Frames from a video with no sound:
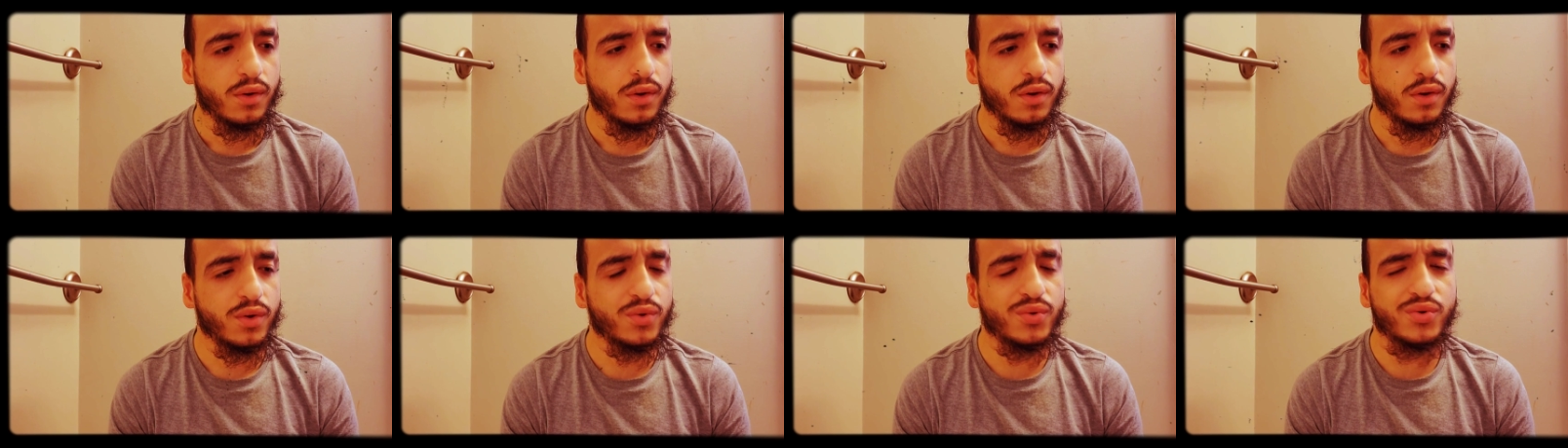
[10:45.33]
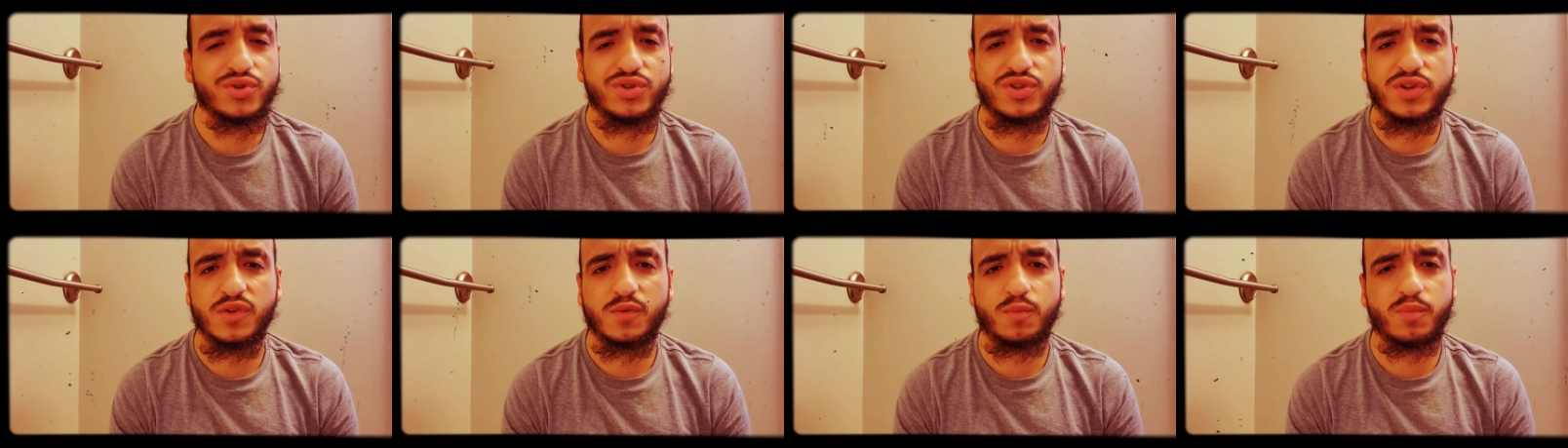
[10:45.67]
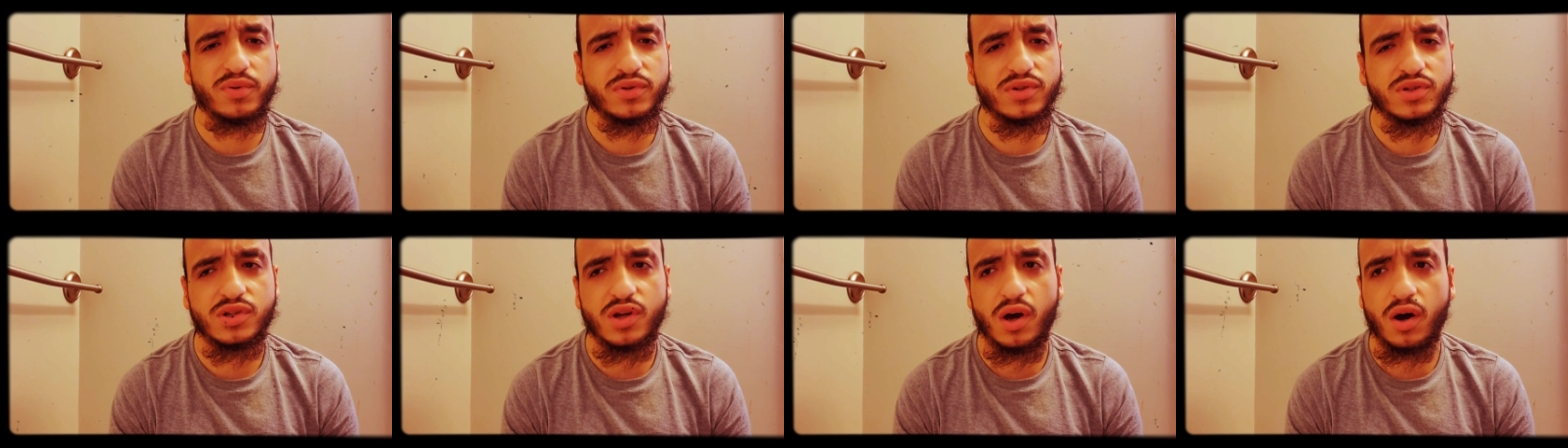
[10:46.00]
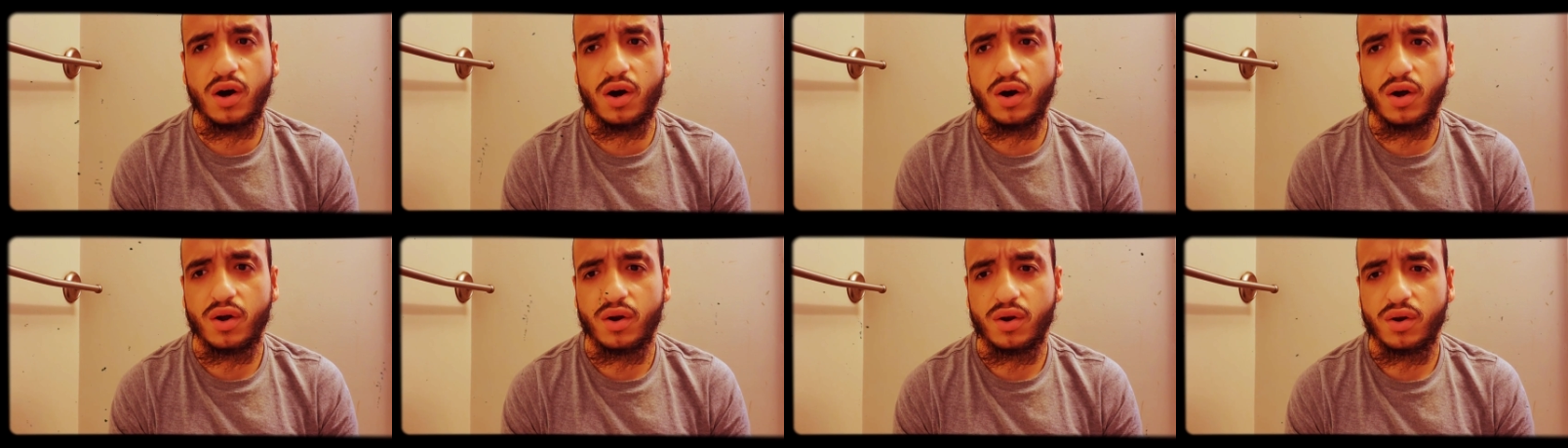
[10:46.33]
it was just
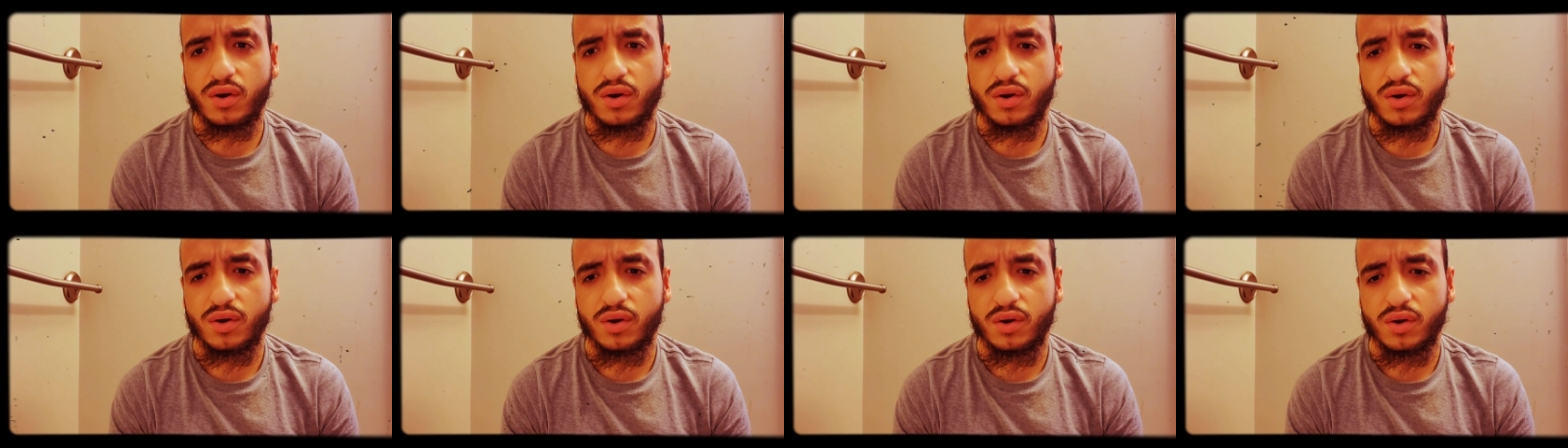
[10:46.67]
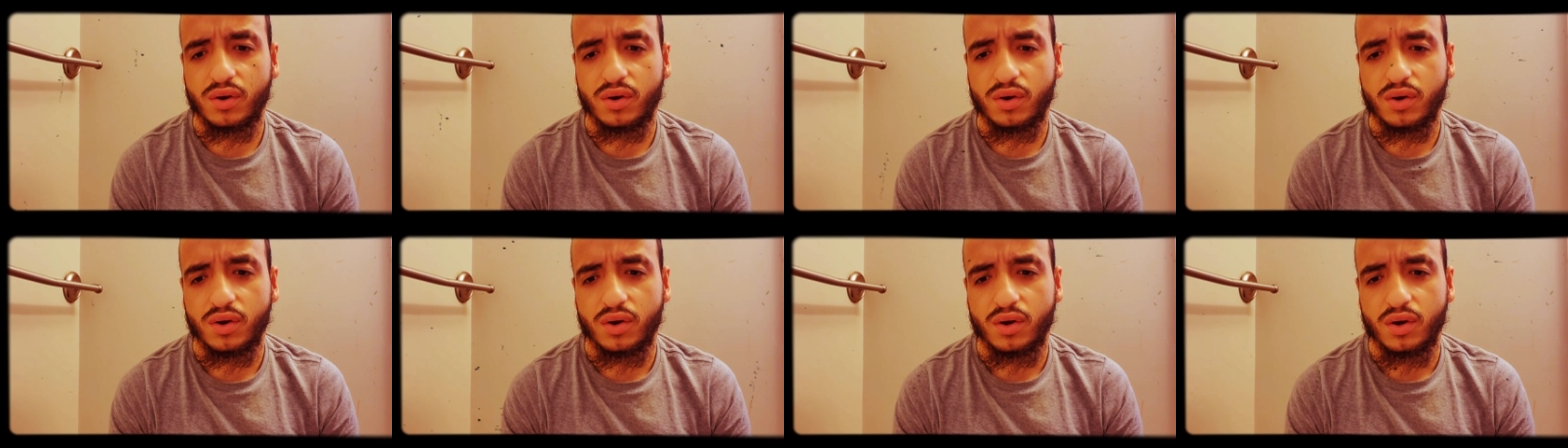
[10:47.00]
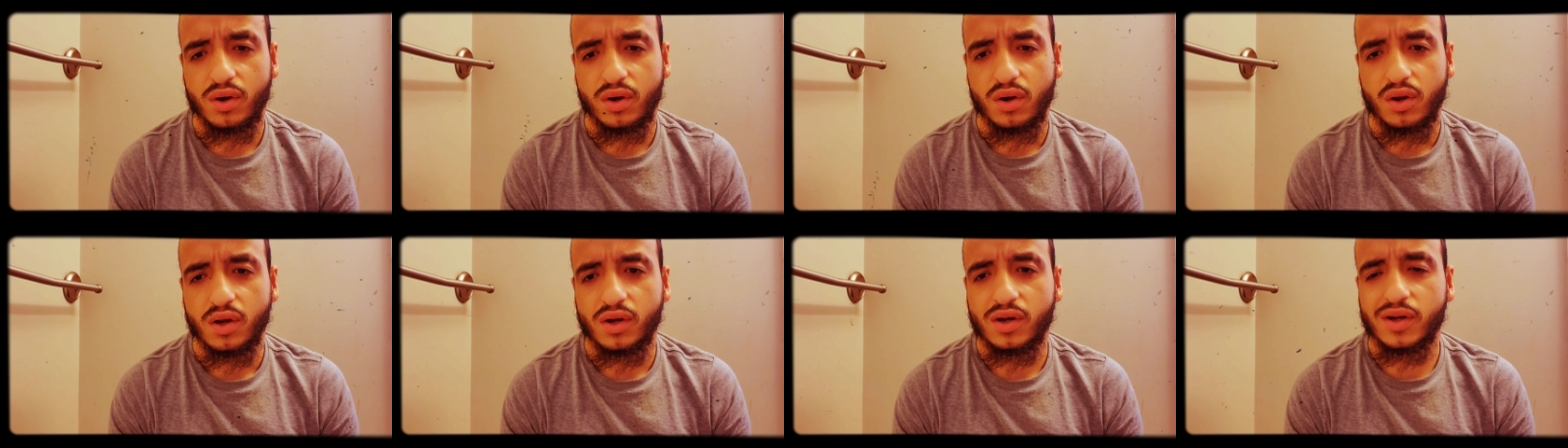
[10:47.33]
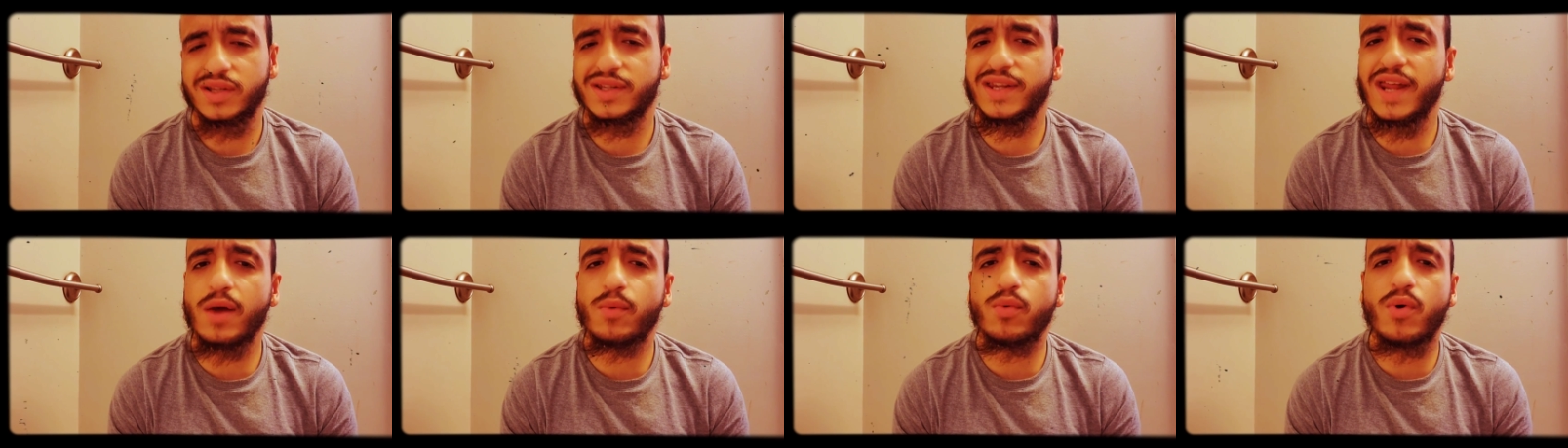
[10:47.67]
bizarre because
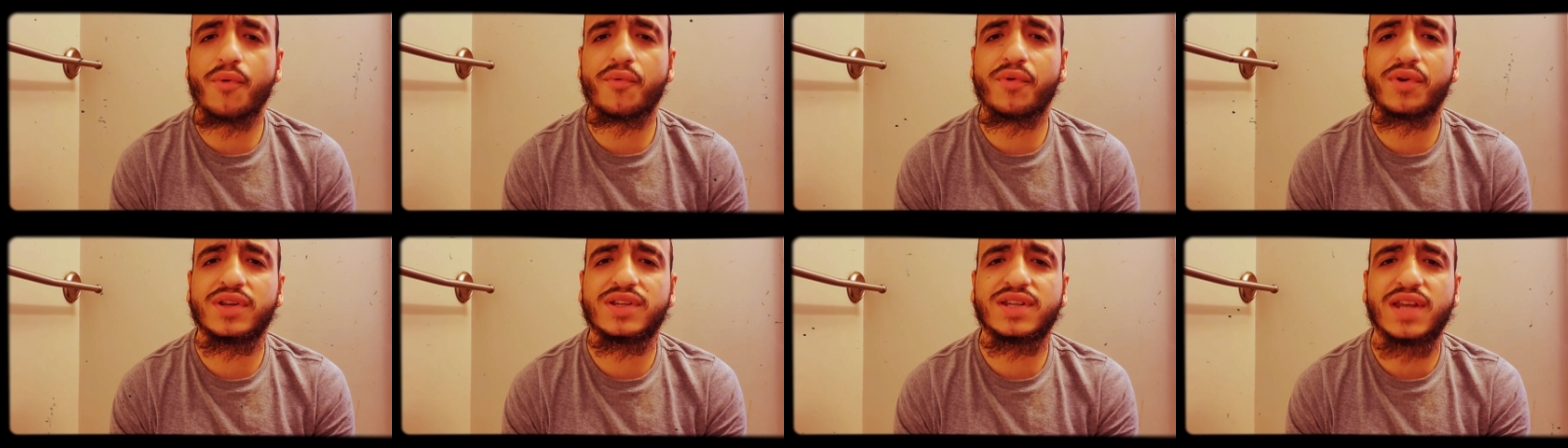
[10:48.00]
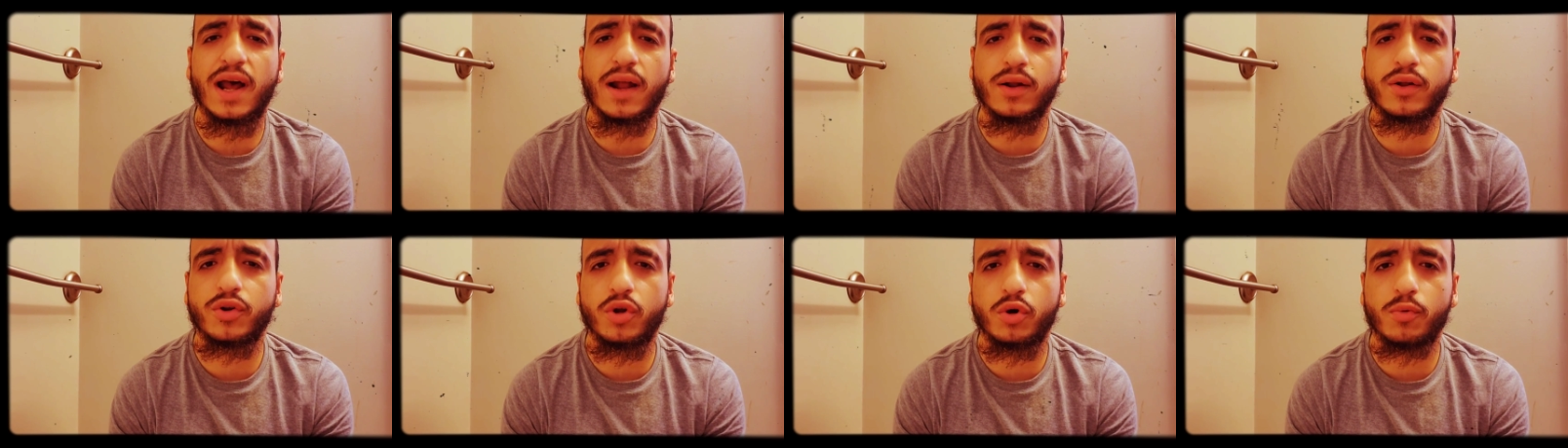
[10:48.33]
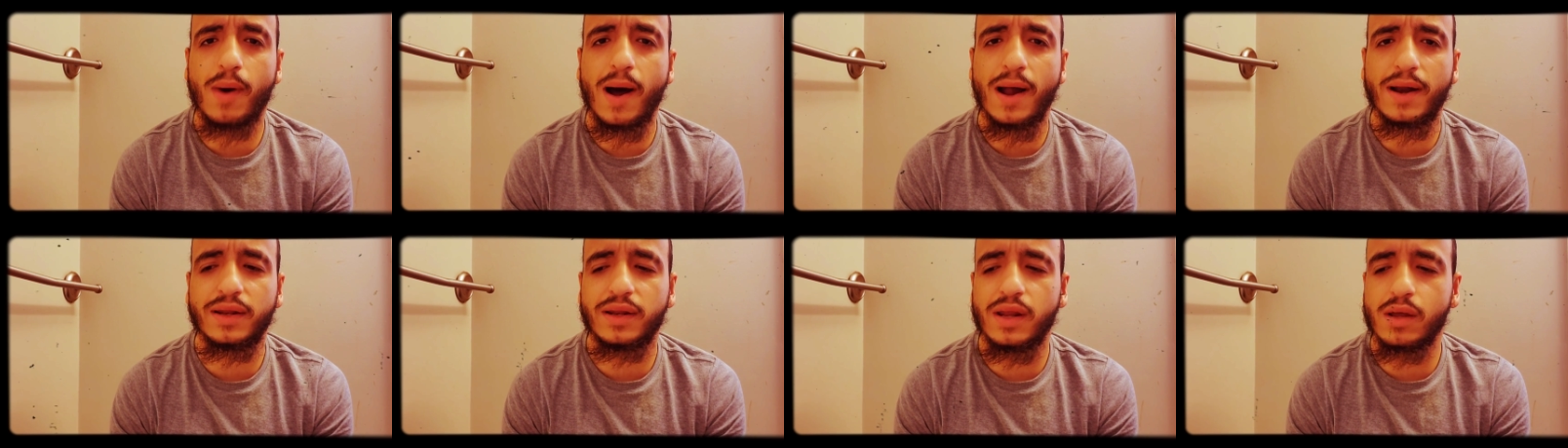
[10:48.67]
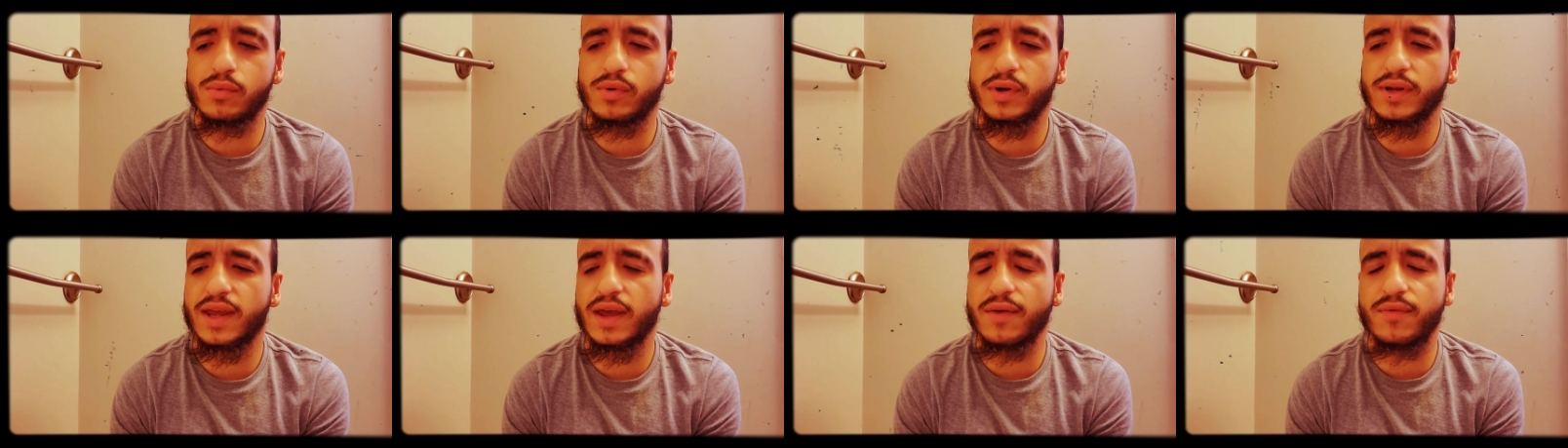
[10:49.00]
they weren't telling nobody they
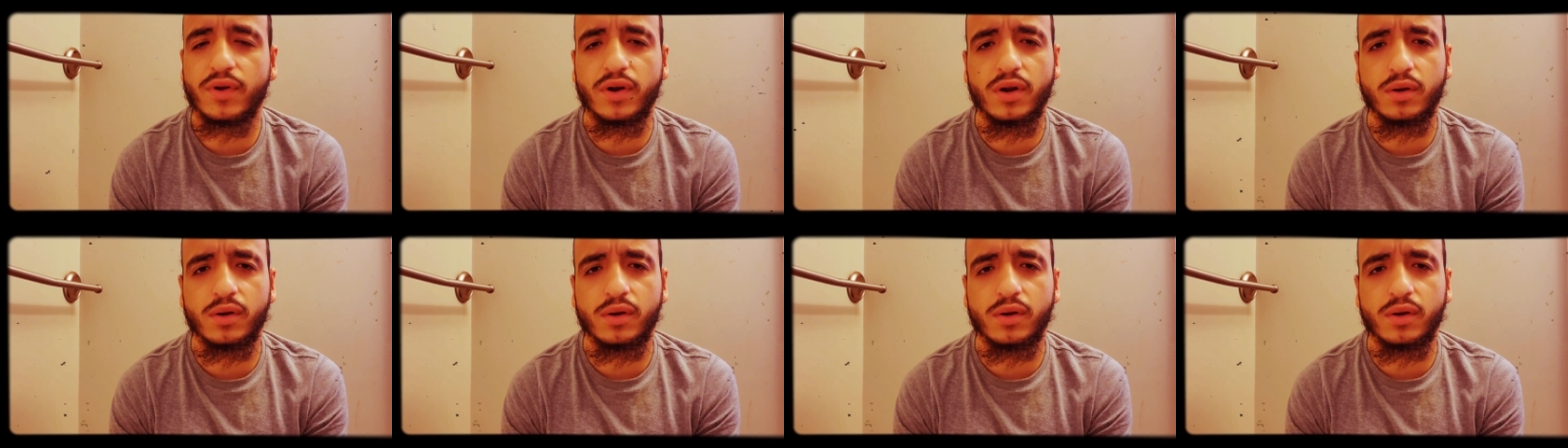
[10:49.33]
were giving